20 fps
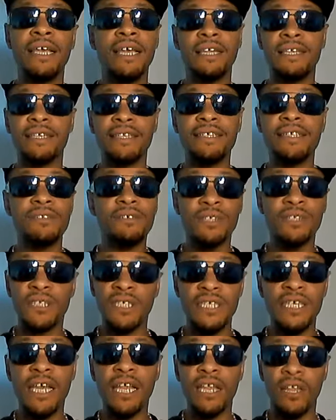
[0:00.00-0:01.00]
And neither is
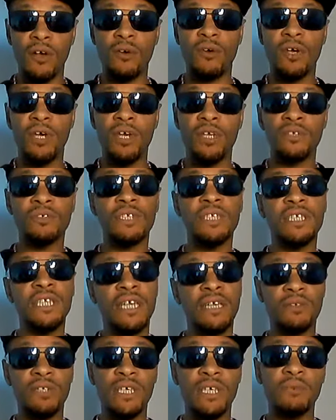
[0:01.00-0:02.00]
Canelo.
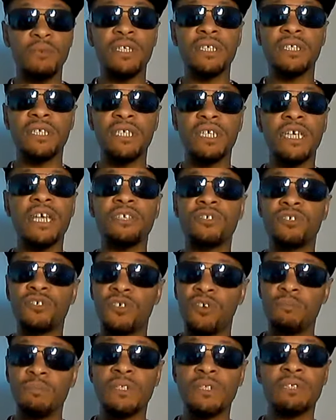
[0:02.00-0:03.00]
Canelo did what it took and
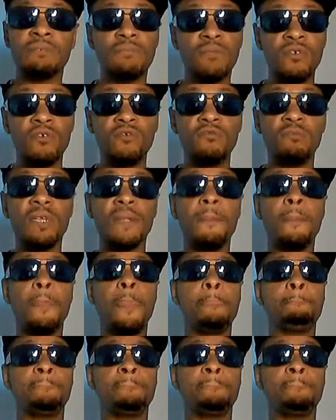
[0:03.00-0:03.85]
showed me some movement